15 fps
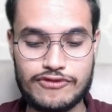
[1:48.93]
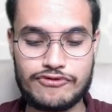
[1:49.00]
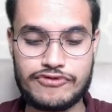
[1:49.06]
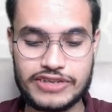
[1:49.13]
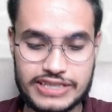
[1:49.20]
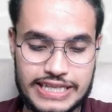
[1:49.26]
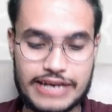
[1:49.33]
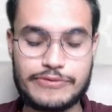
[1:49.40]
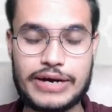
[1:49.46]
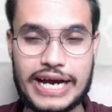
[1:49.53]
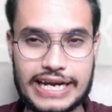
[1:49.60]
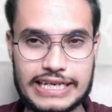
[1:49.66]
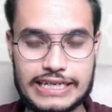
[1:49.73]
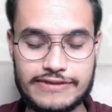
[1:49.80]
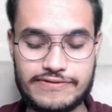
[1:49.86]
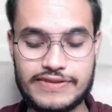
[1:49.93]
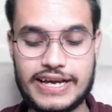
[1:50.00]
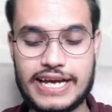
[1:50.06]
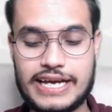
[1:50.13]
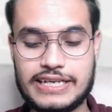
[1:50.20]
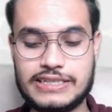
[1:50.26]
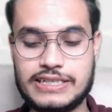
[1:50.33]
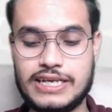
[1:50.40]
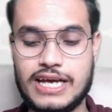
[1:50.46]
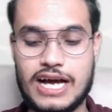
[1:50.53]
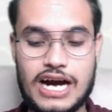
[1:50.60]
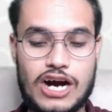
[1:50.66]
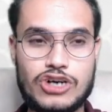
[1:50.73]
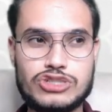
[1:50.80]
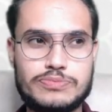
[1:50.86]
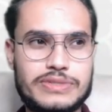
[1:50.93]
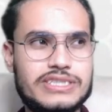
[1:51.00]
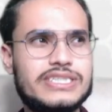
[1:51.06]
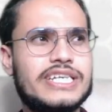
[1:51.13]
with them I live, and house means